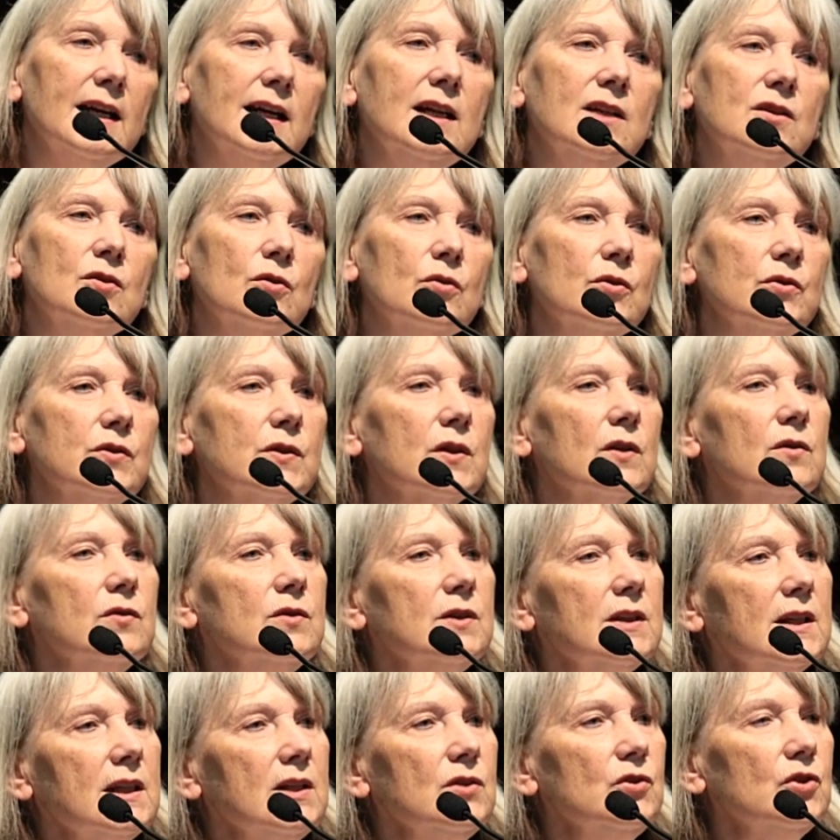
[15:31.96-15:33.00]
It also
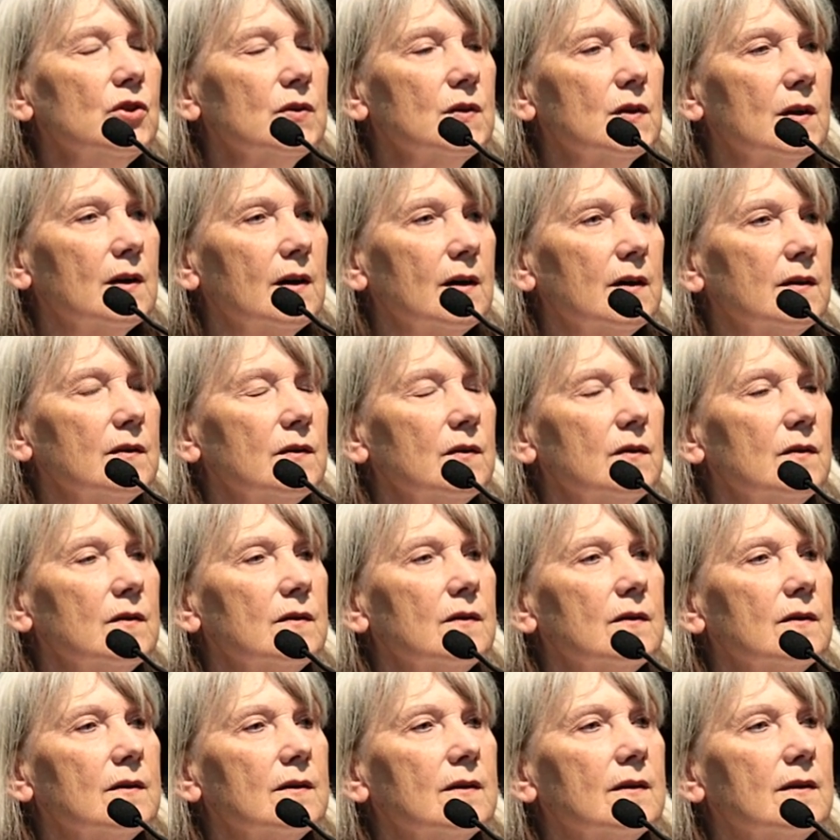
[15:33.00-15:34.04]
teaches
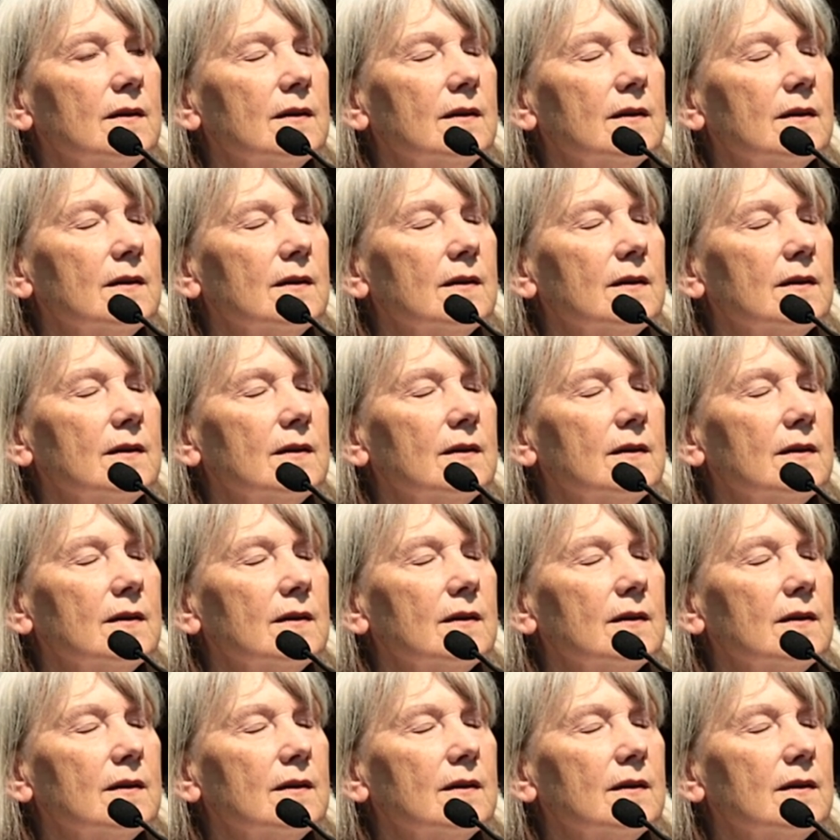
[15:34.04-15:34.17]
us